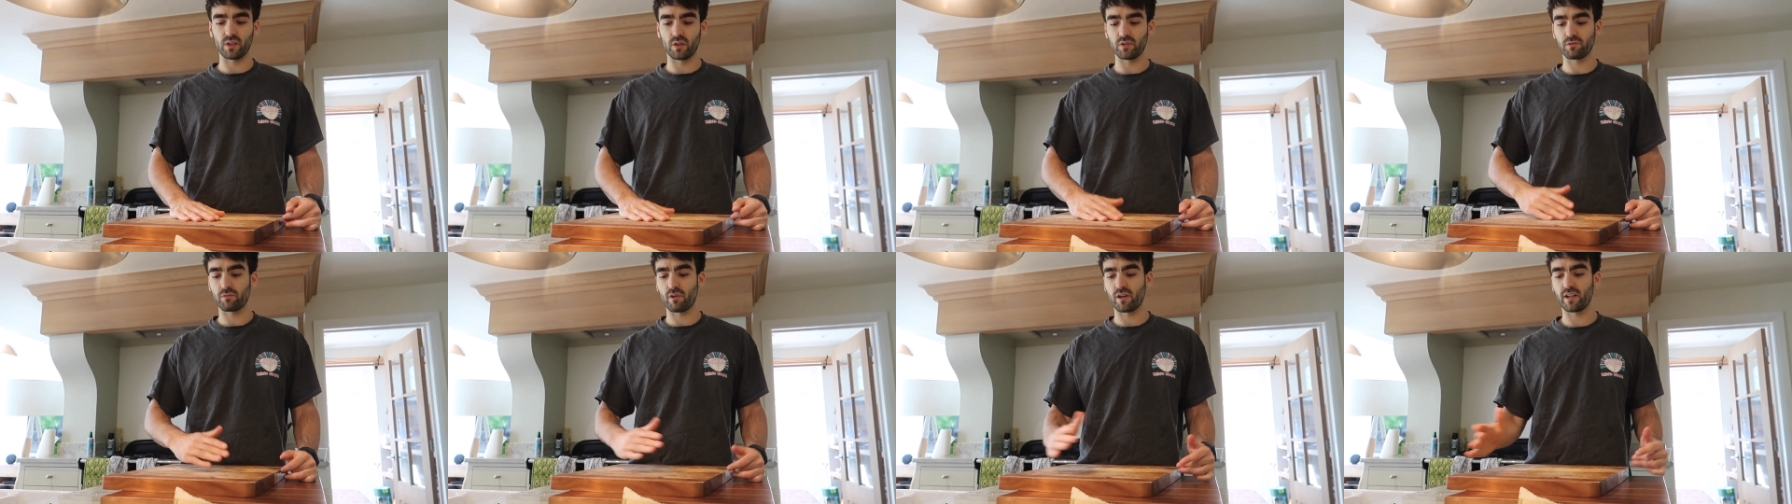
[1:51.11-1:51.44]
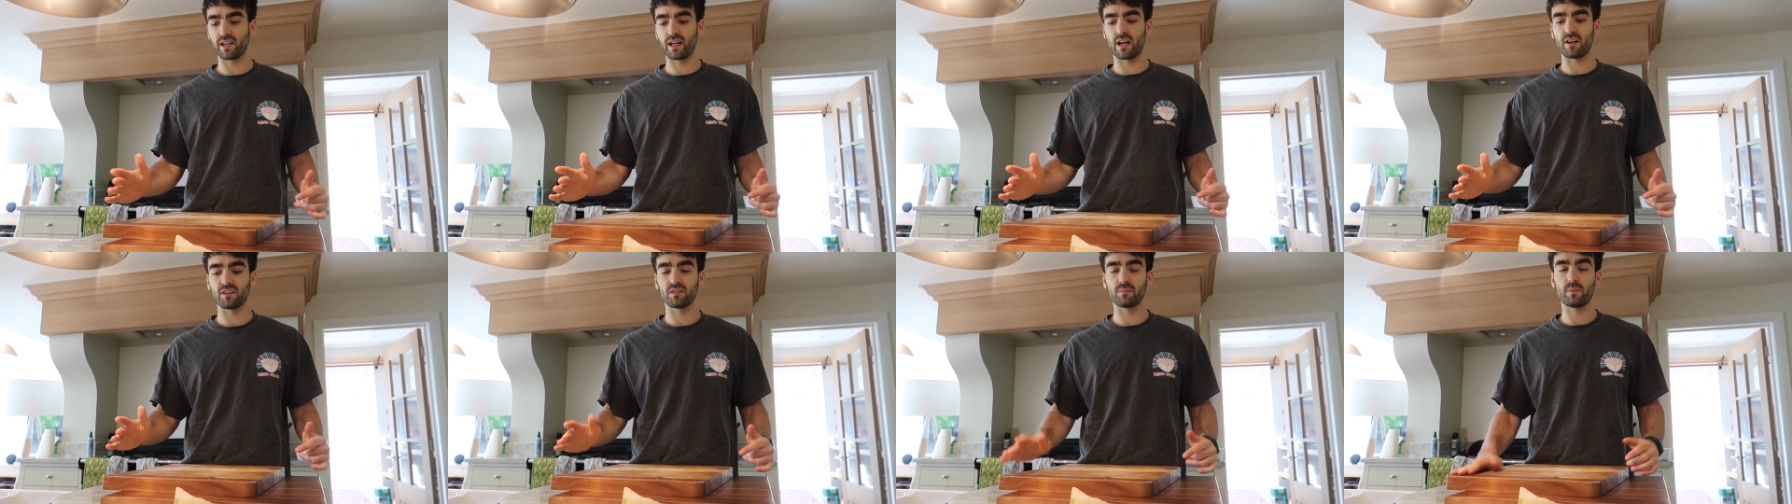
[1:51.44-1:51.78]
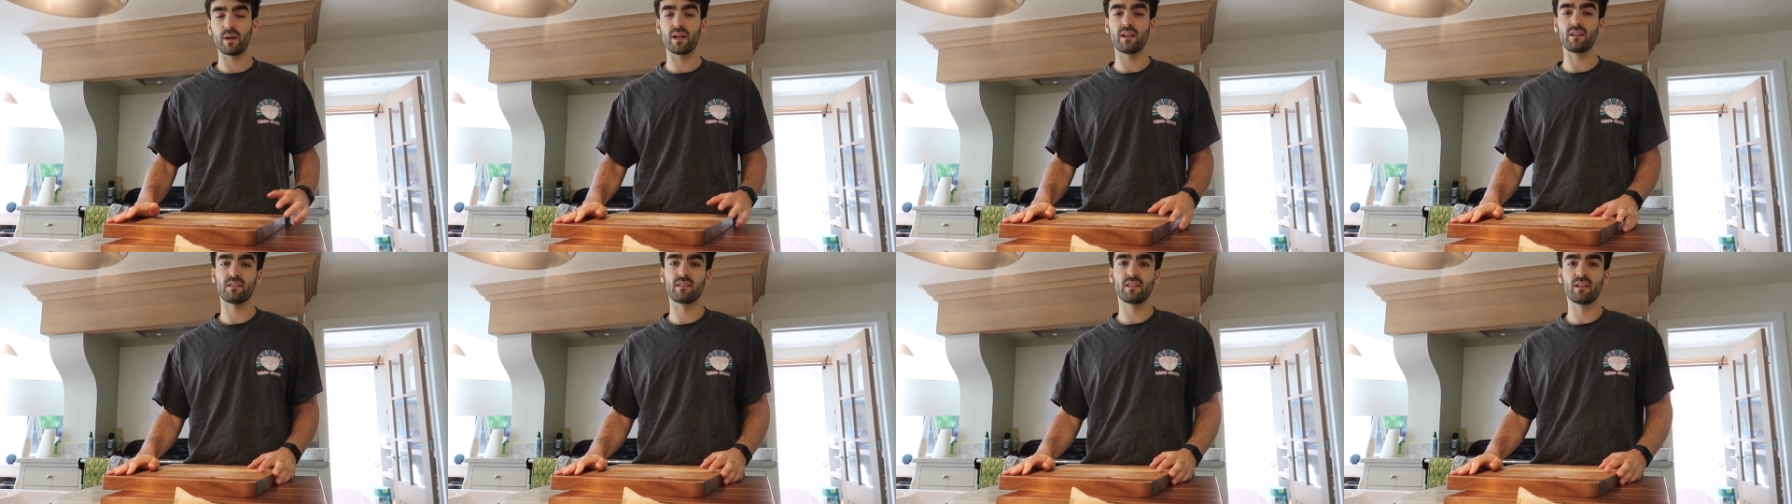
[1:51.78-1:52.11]
I was running out of
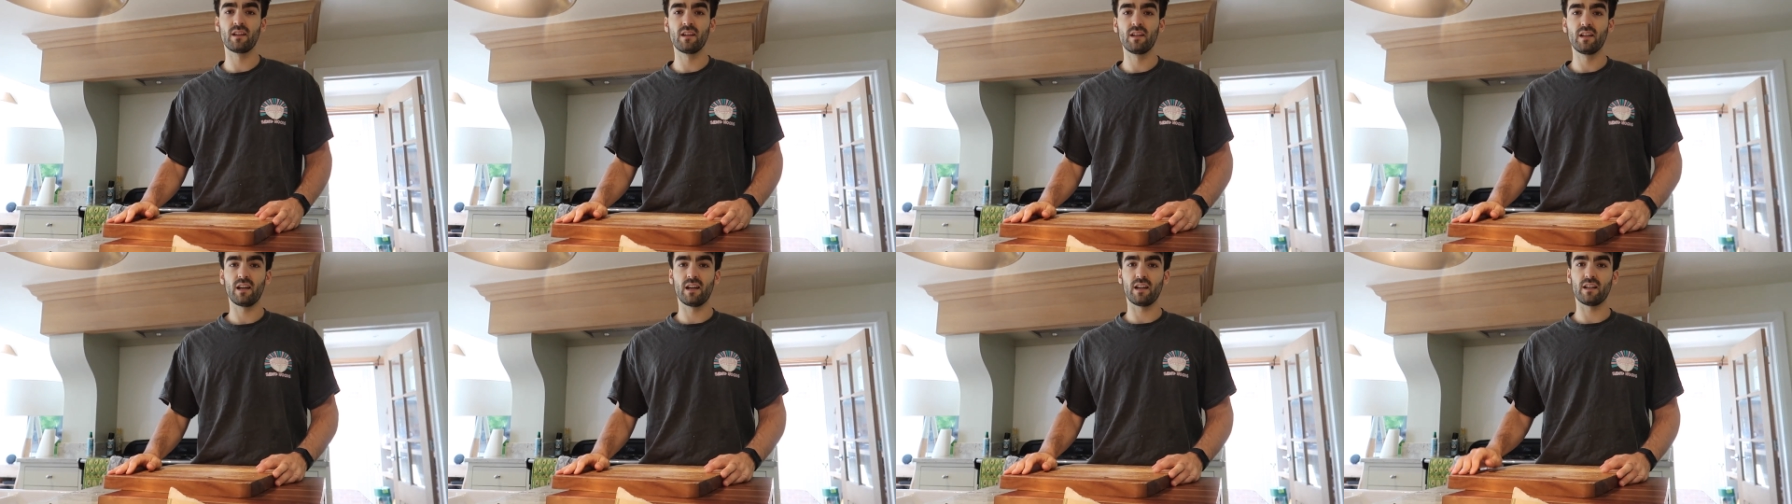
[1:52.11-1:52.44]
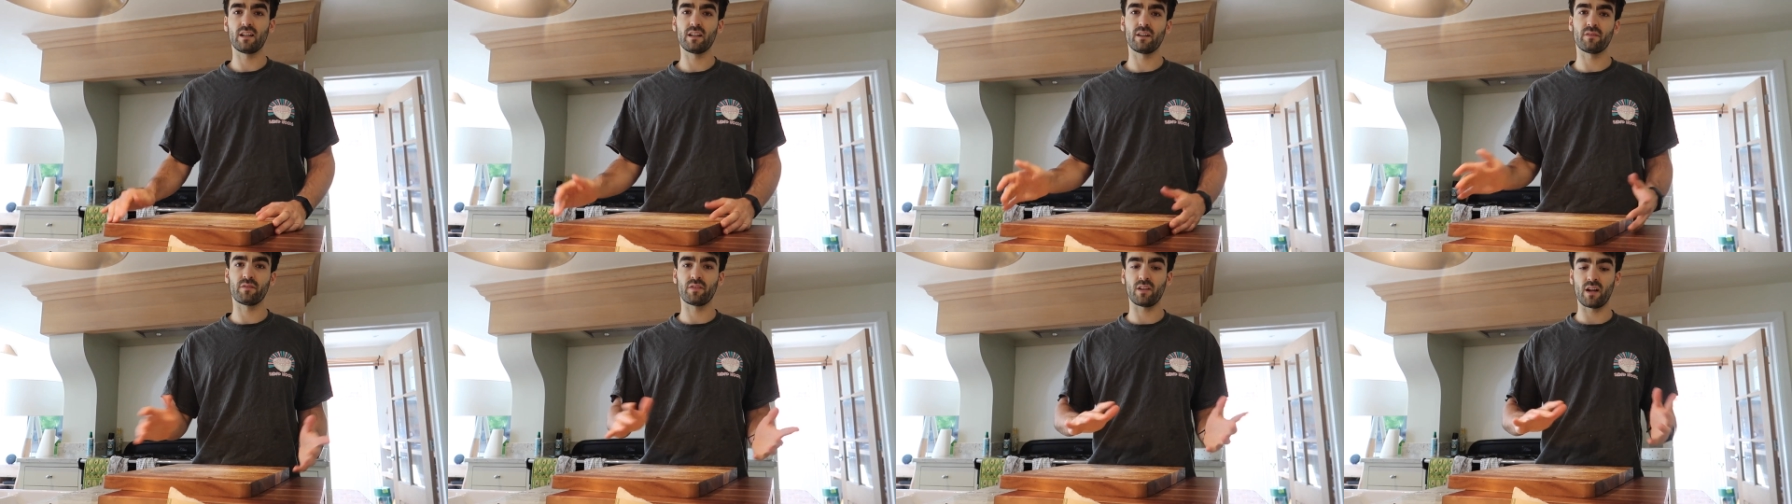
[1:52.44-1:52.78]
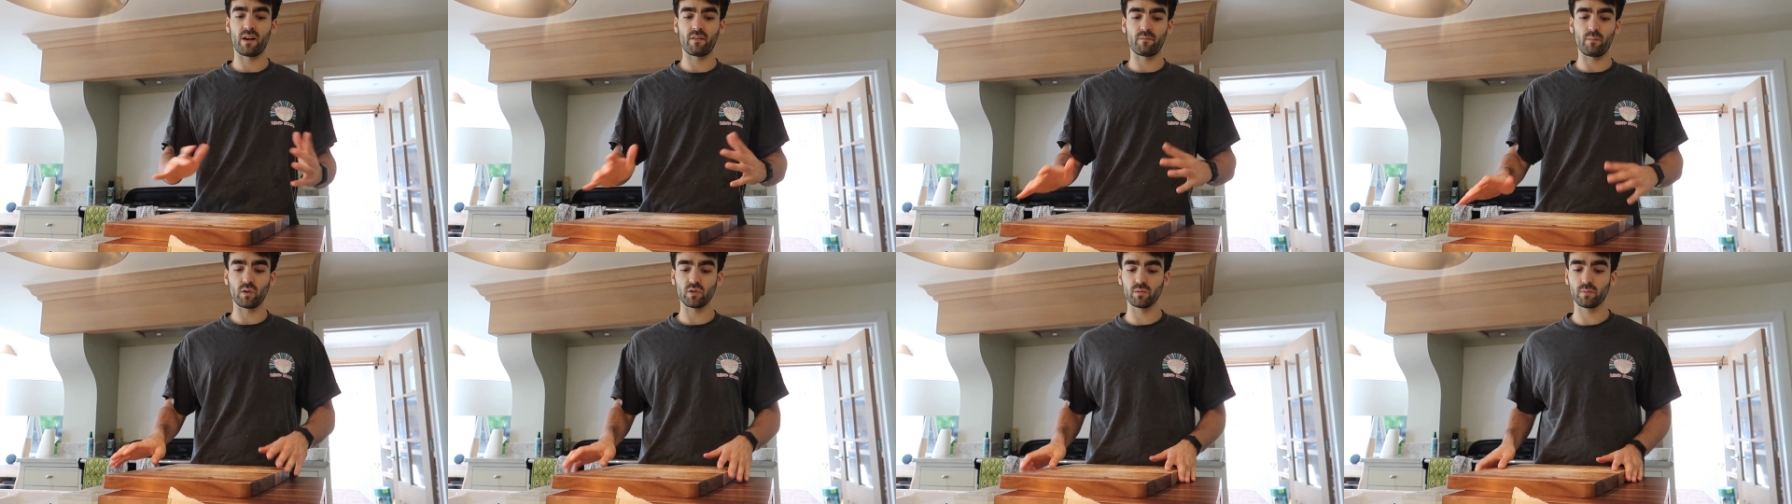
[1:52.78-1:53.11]
space and I'd have to
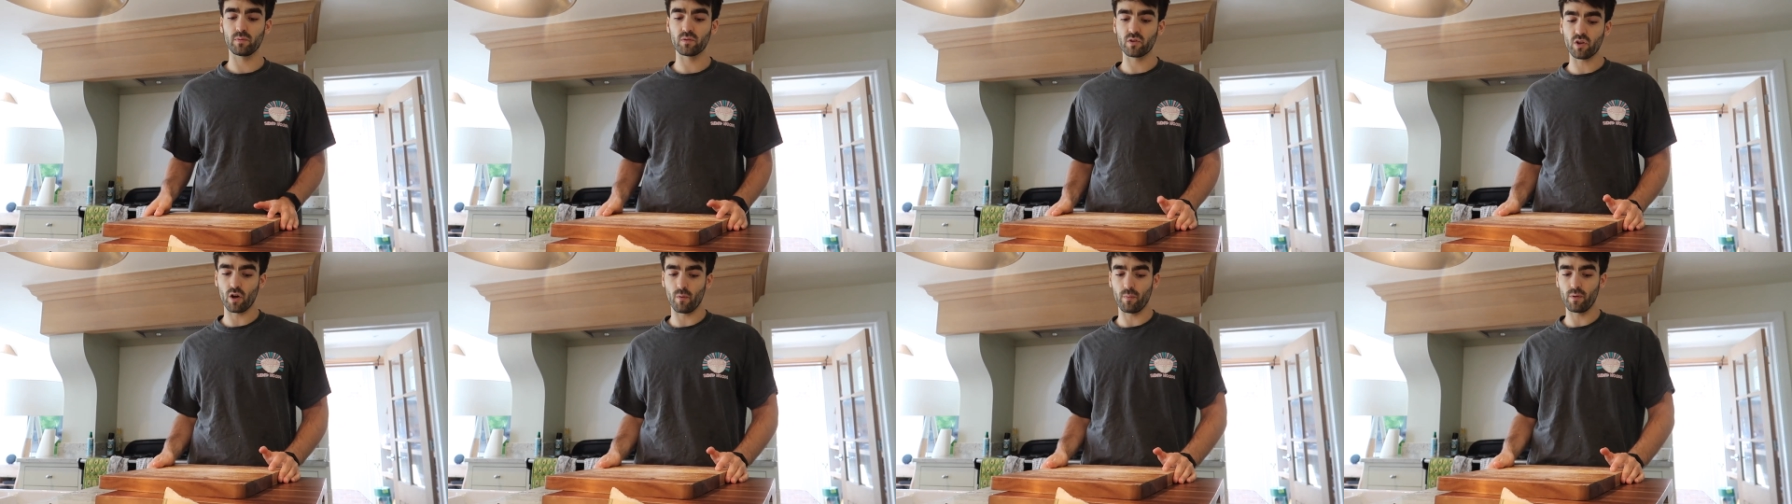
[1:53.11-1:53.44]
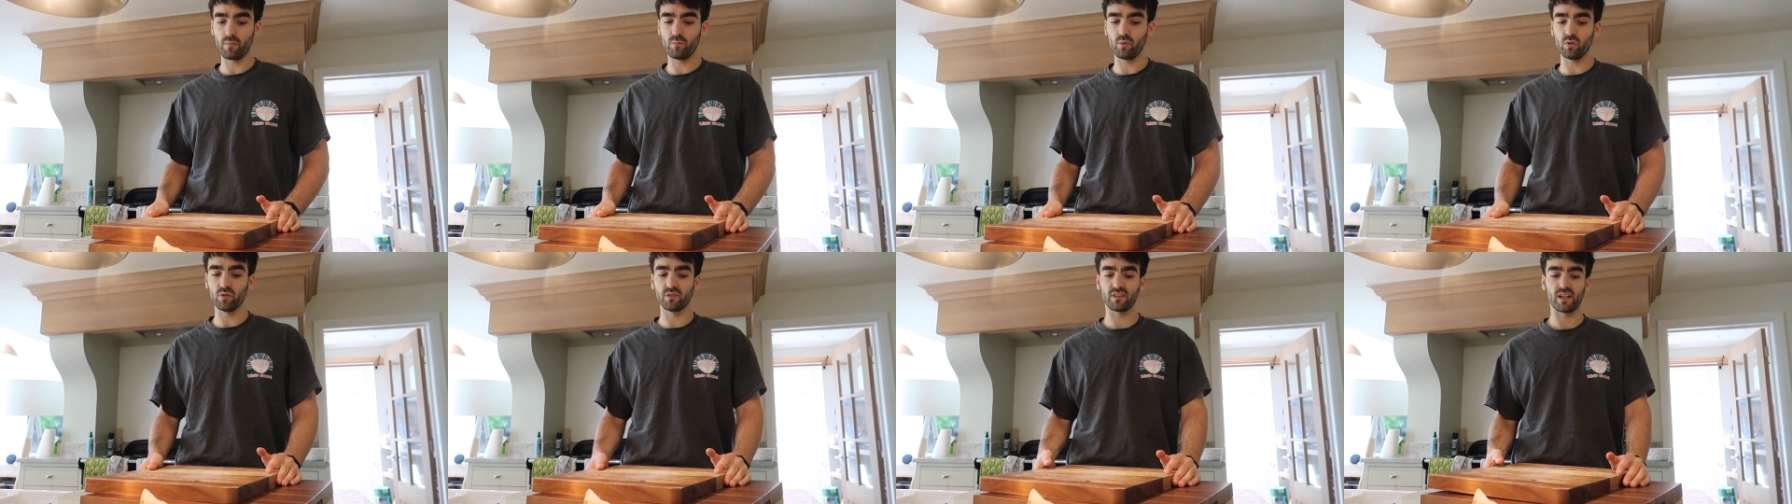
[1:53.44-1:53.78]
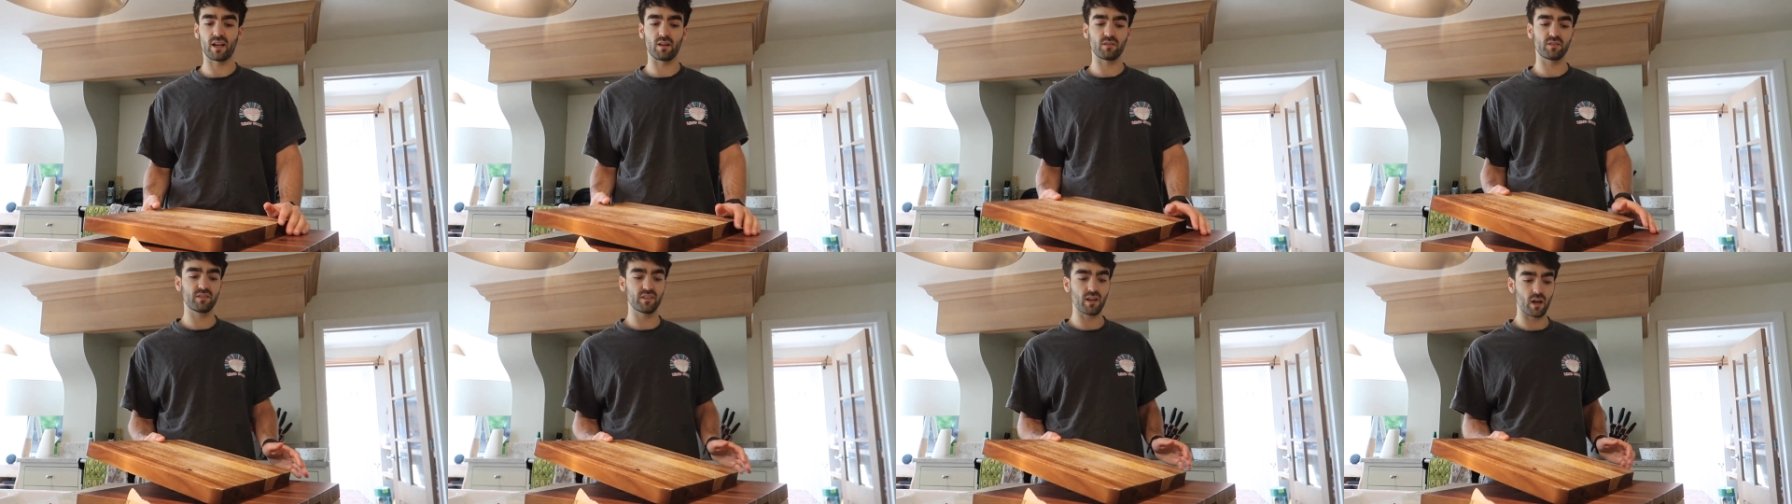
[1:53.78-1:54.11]
have multiple chopping boards
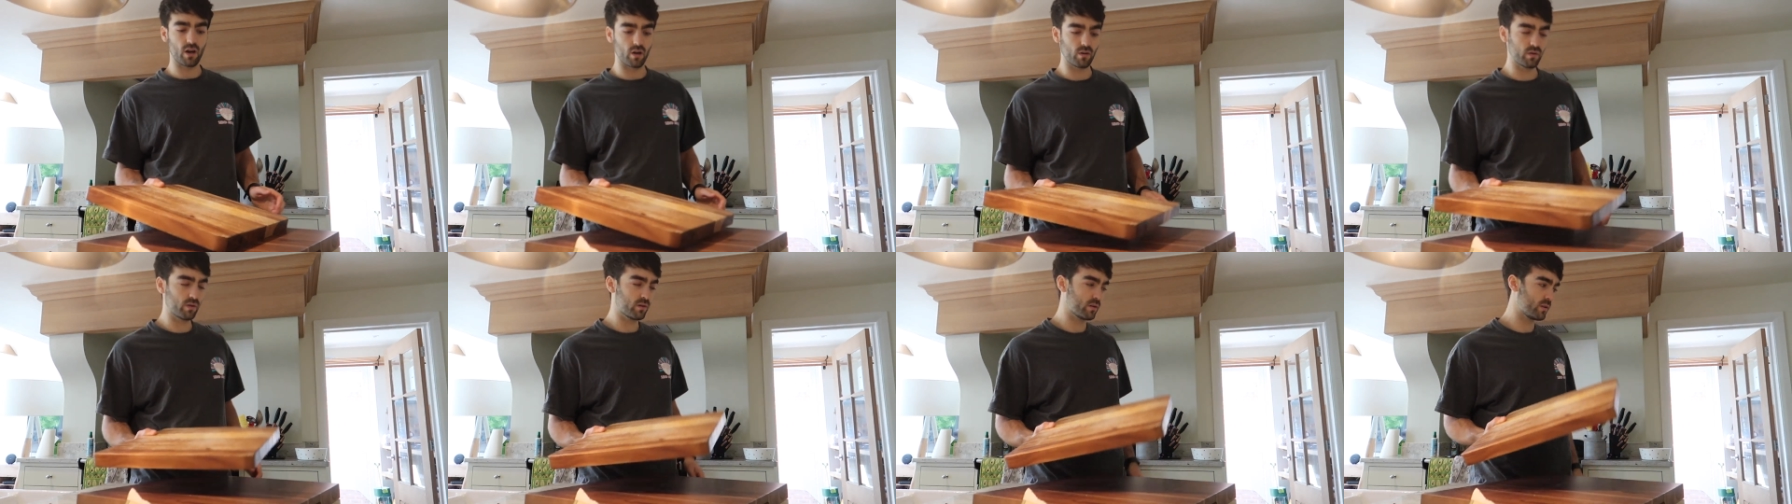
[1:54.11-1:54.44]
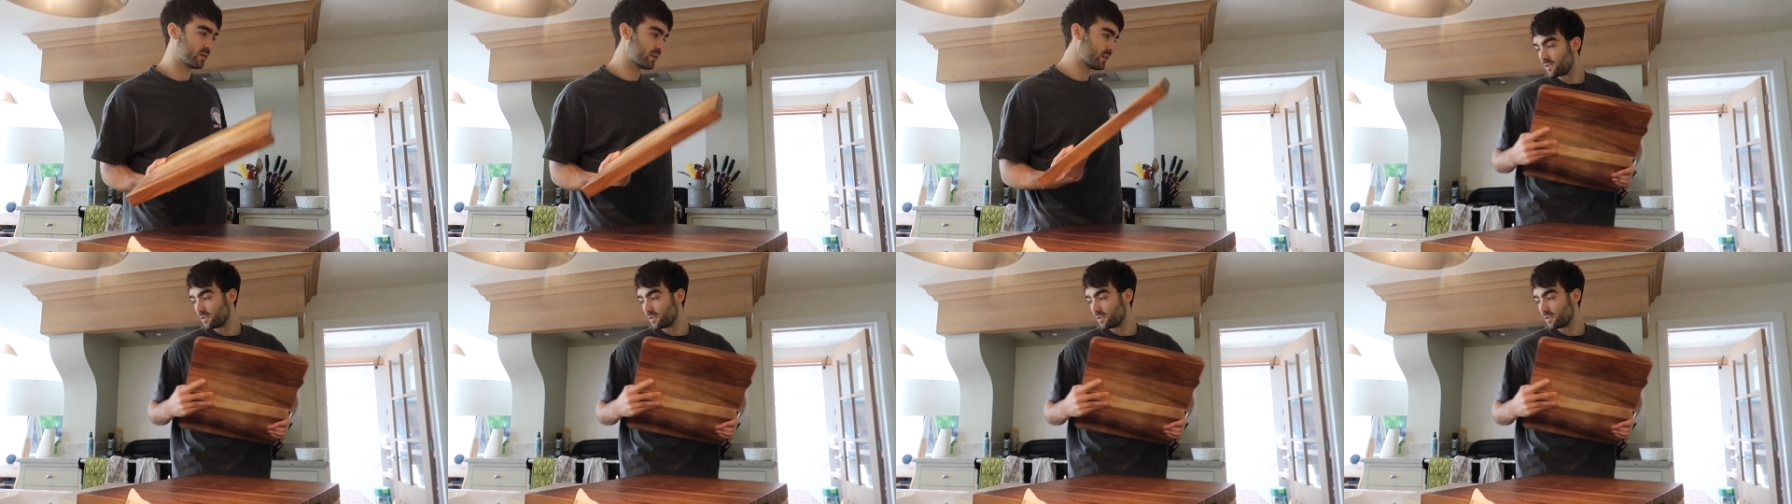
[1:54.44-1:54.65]
out. So